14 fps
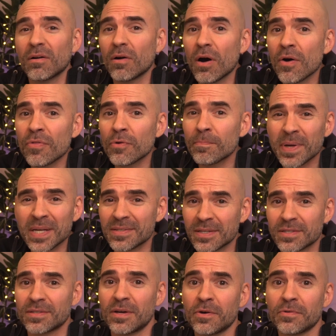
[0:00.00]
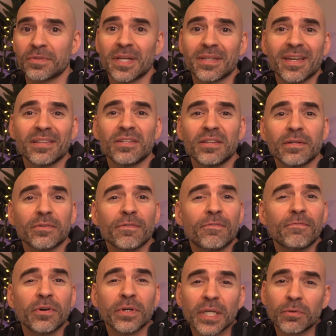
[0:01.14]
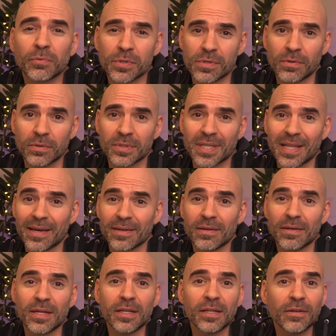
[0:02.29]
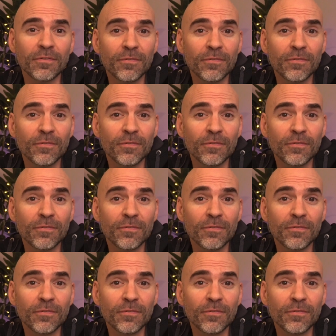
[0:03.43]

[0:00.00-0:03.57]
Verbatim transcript: are other basic stuff that can yield funny results like eating